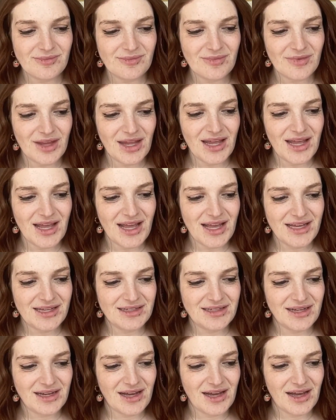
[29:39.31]
And
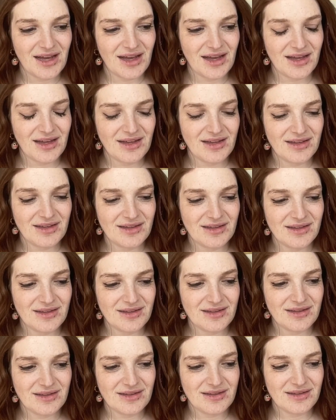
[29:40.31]

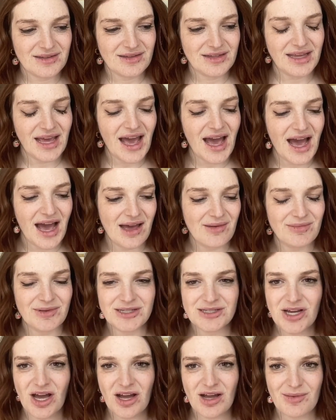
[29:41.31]
yeah, I mean,
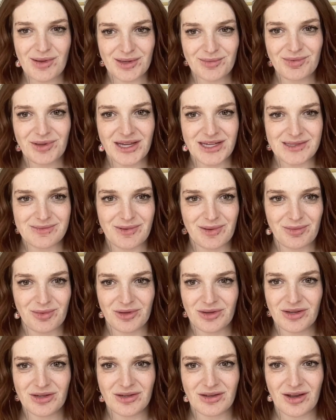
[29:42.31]
talk about a place people
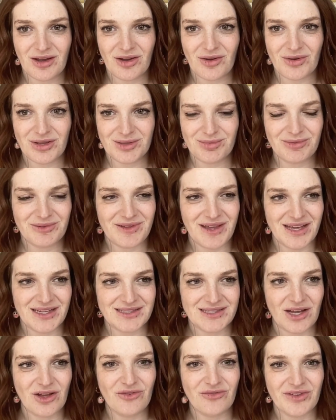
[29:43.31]
are going to take
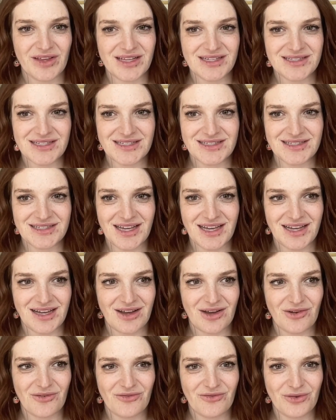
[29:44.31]
selfies. It's like
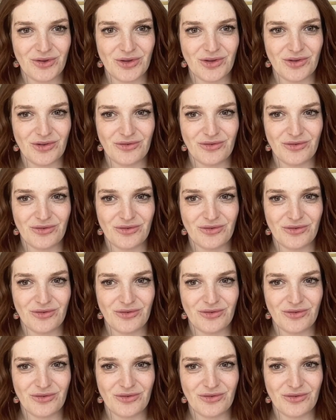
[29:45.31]
a full